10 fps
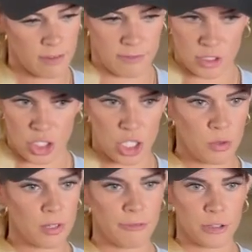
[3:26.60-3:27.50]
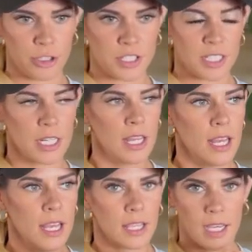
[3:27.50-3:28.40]
January 1st,
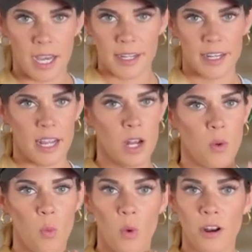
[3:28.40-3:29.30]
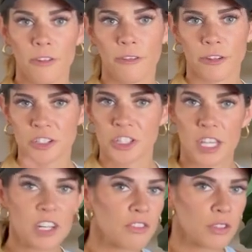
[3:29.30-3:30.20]
got it in, one of the first
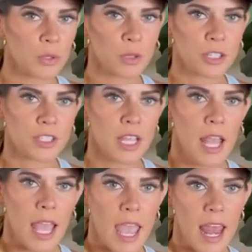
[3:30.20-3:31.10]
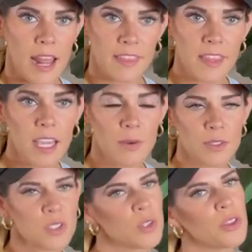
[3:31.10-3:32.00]
interviewers, and I think I was
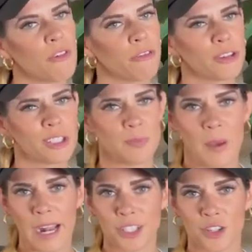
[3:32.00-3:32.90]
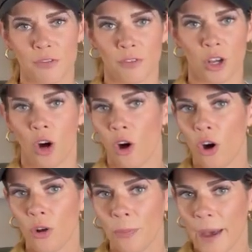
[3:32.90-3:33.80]
in the first batch of
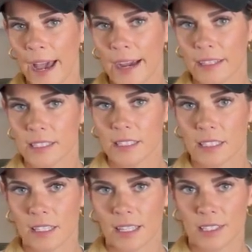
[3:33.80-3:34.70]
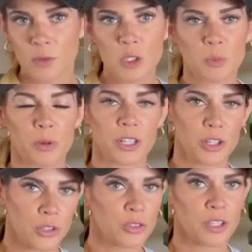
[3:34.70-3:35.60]
callbacks because it was pretty
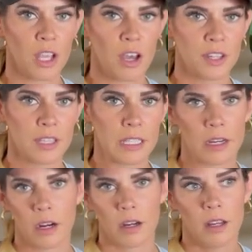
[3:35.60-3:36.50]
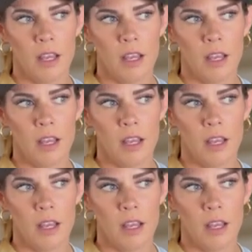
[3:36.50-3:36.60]
early on in the year.